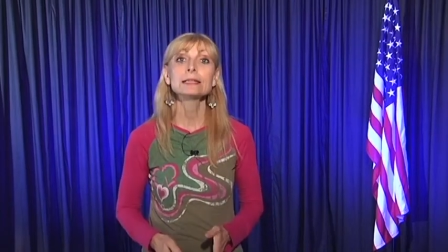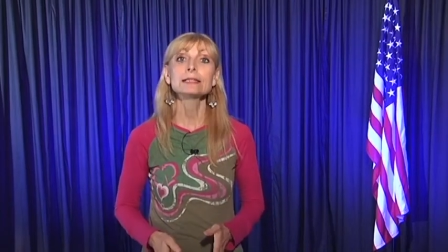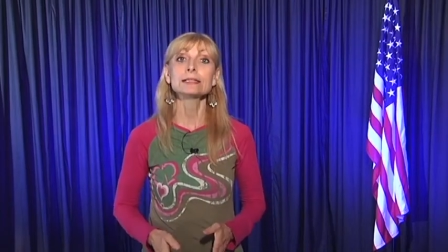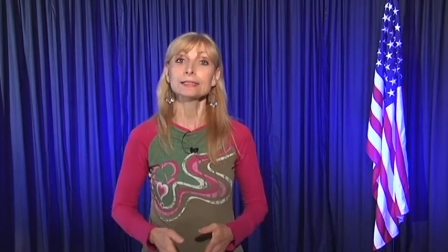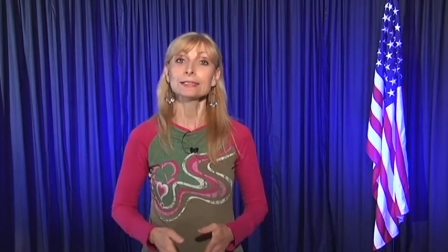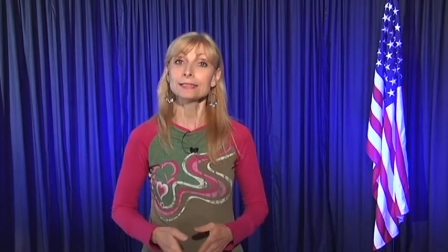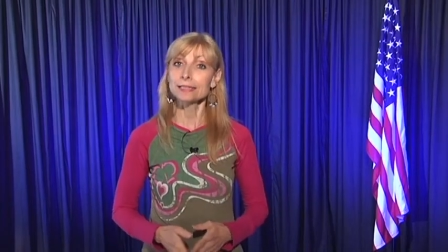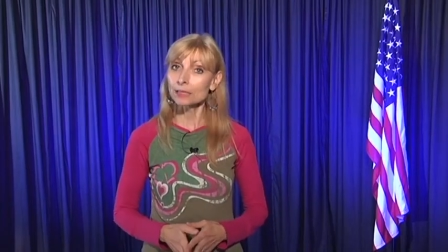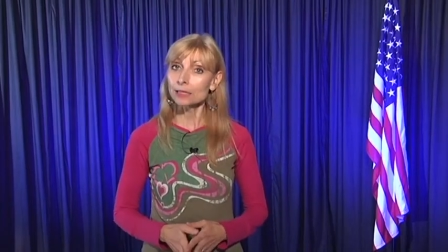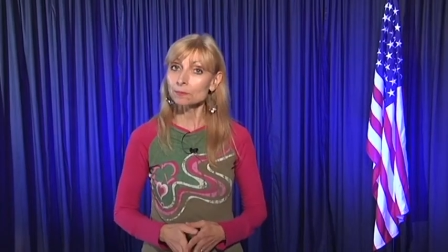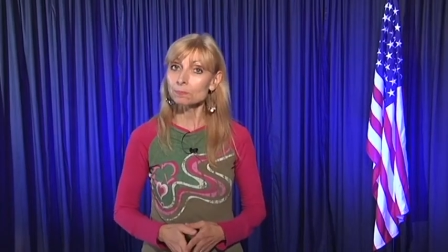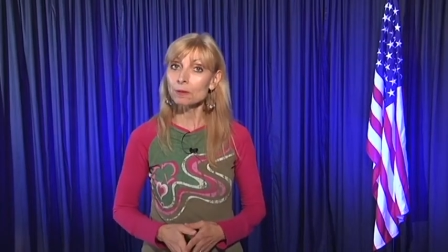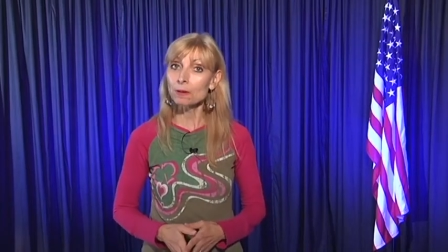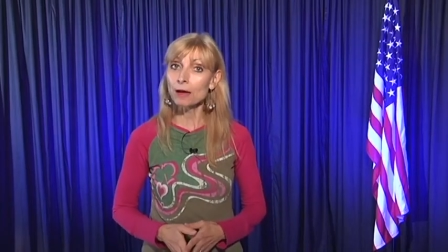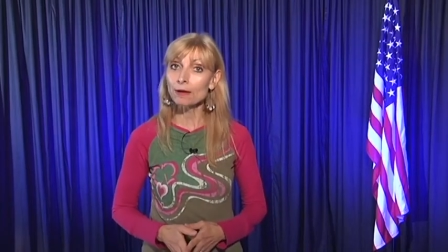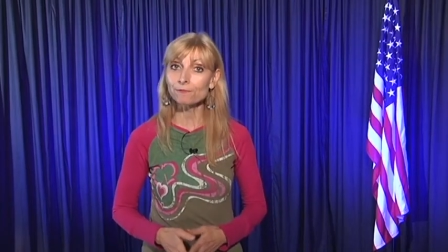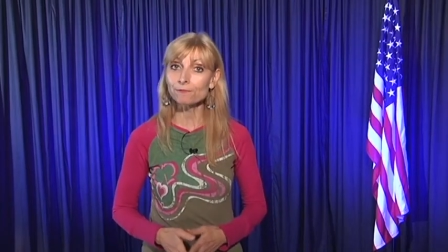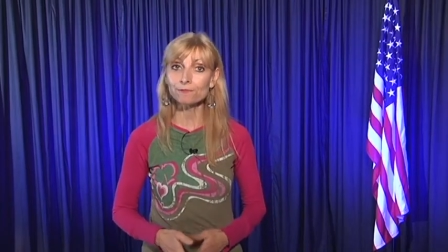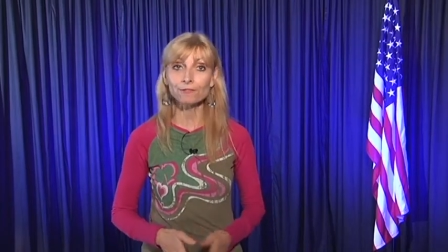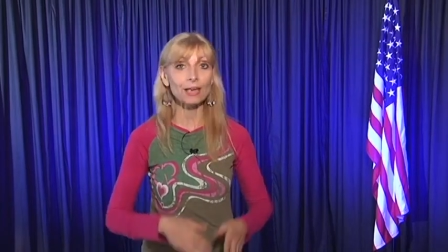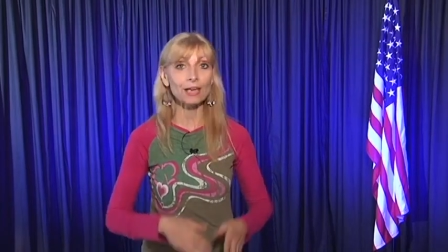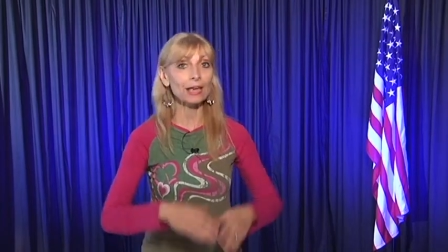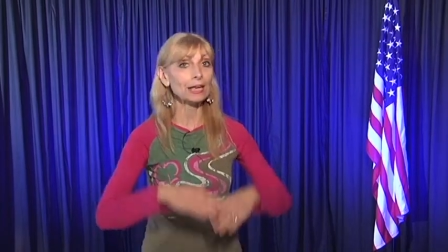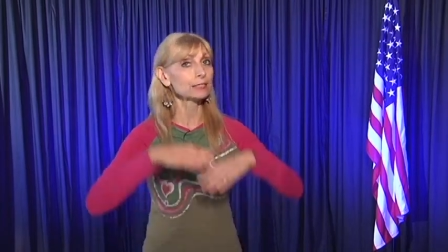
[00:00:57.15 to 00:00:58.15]
seek
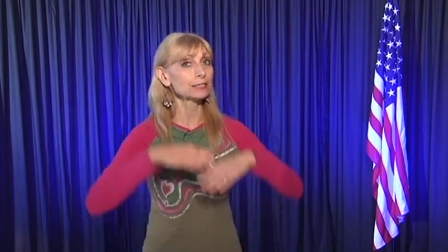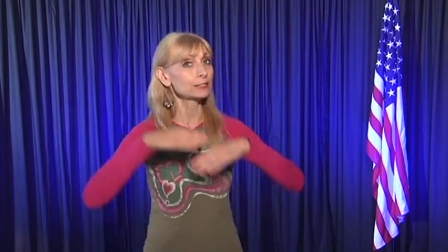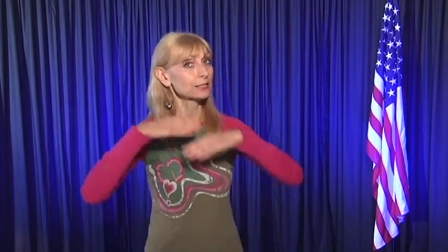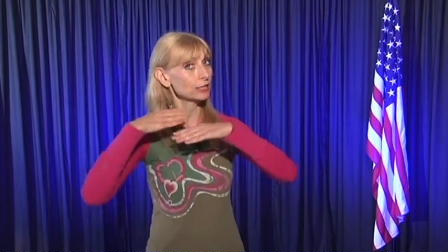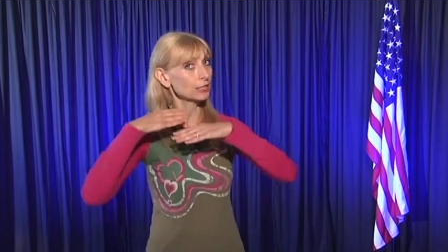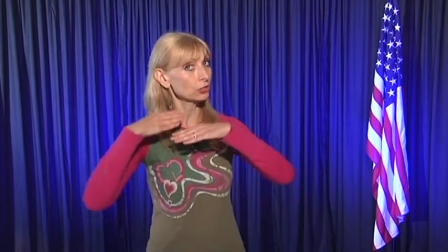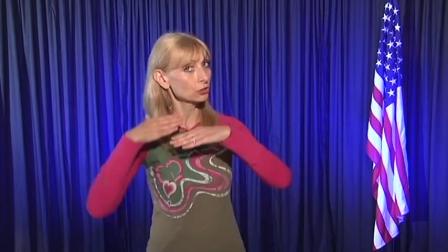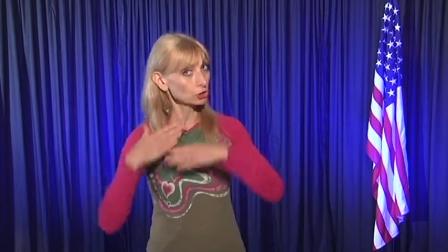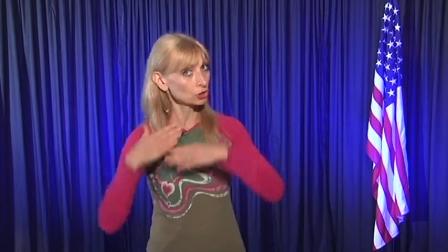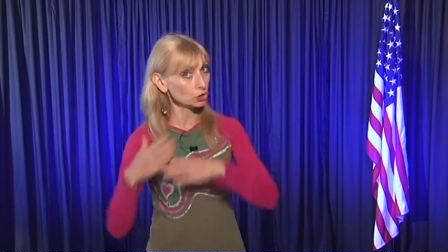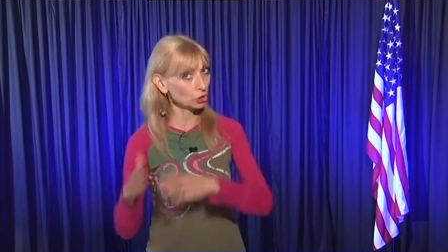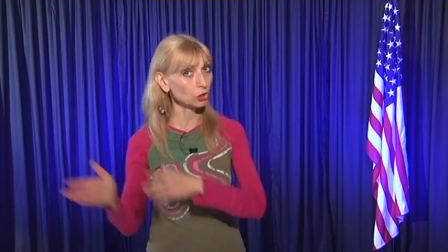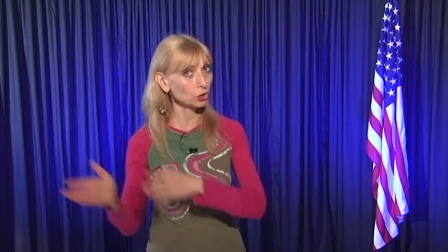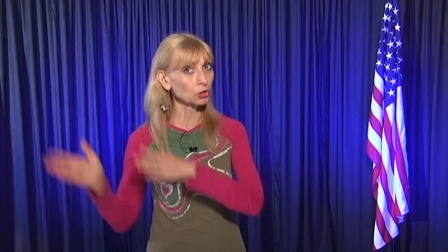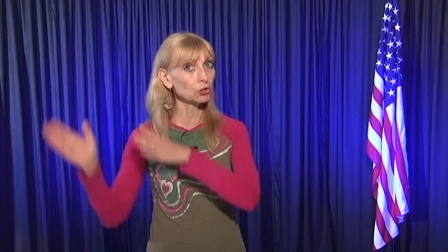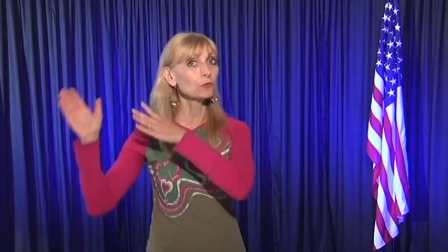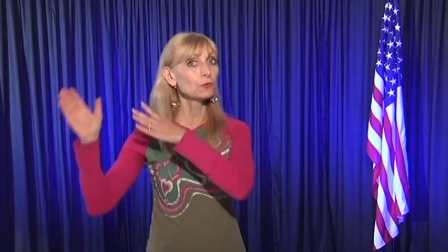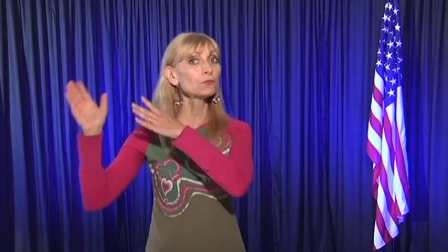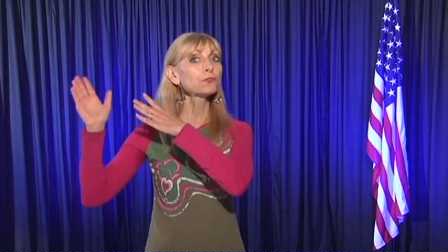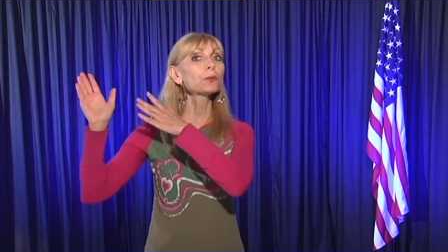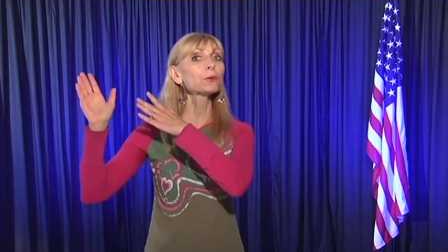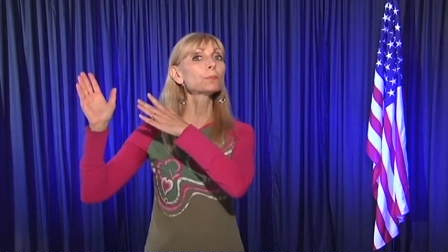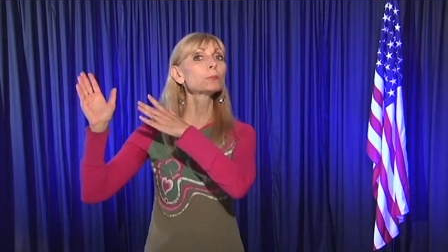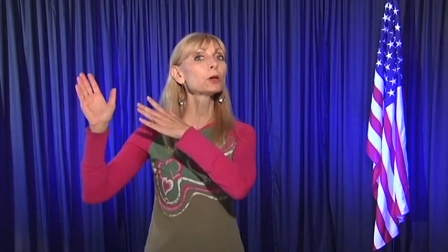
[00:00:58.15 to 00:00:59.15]
my face and
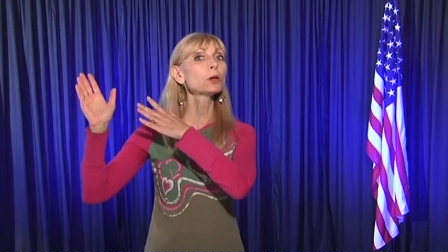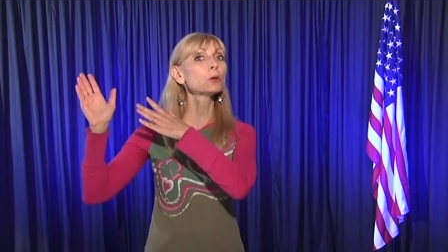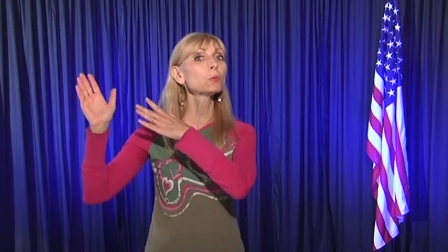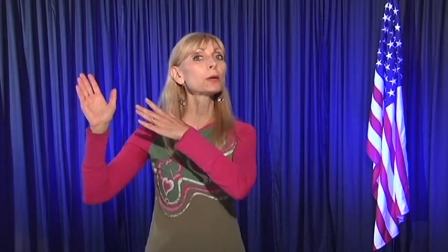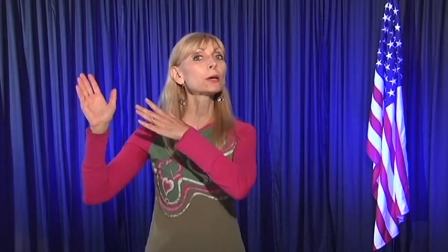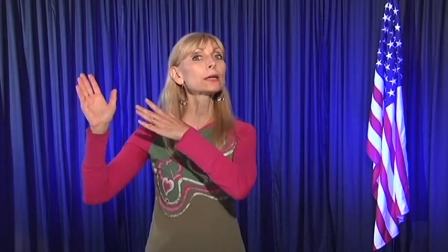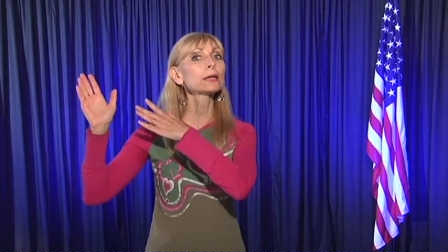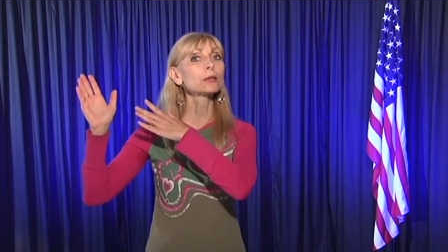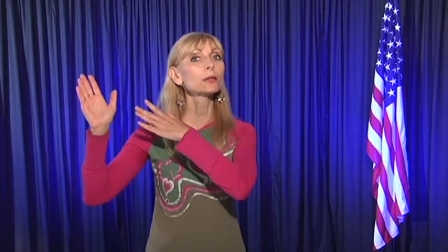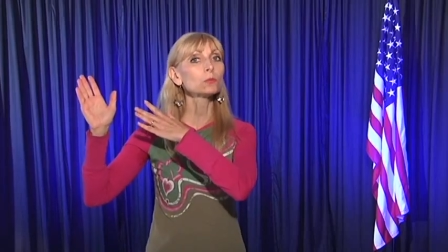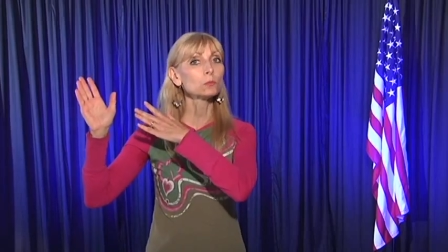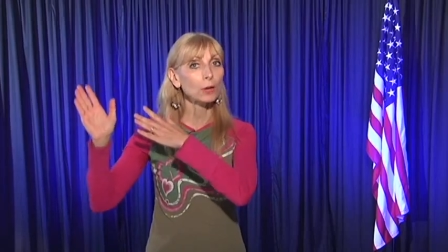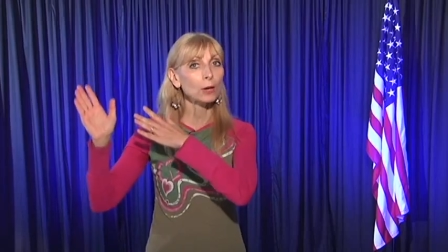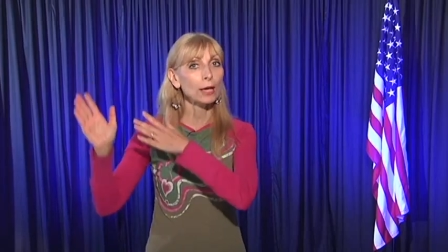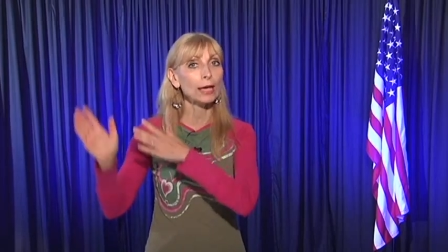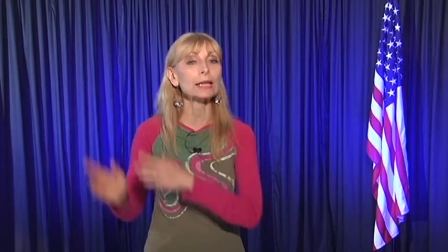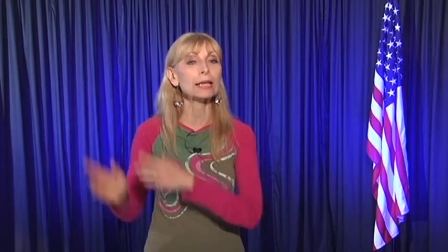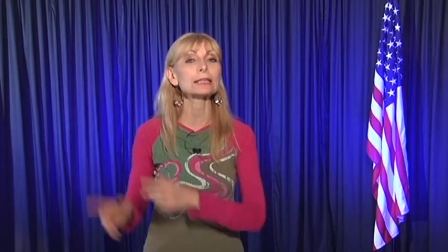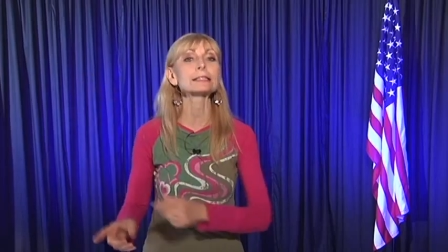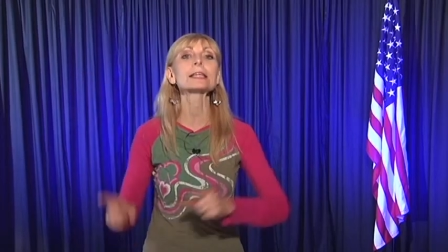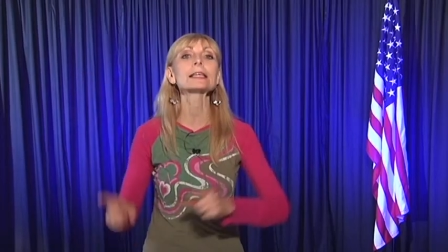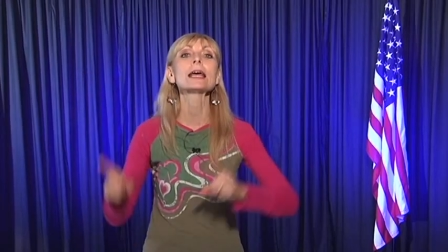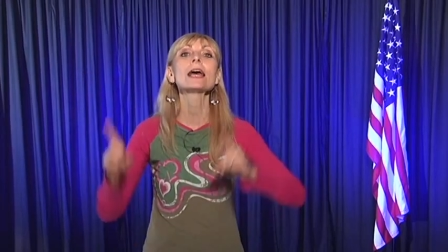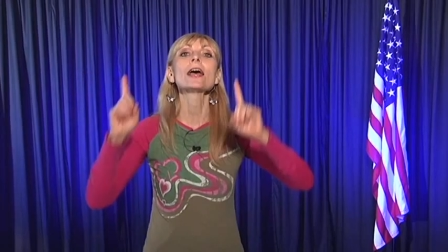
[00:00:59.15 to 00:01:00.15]
turn from their wicked
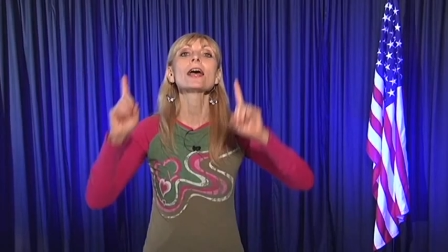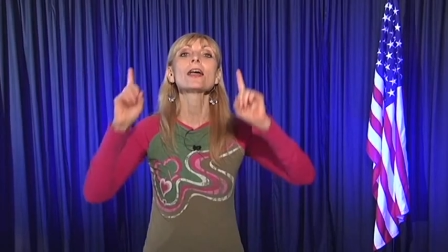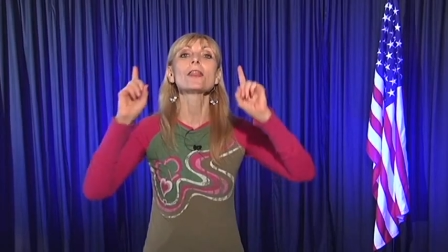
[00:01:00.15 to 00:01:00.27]
ways,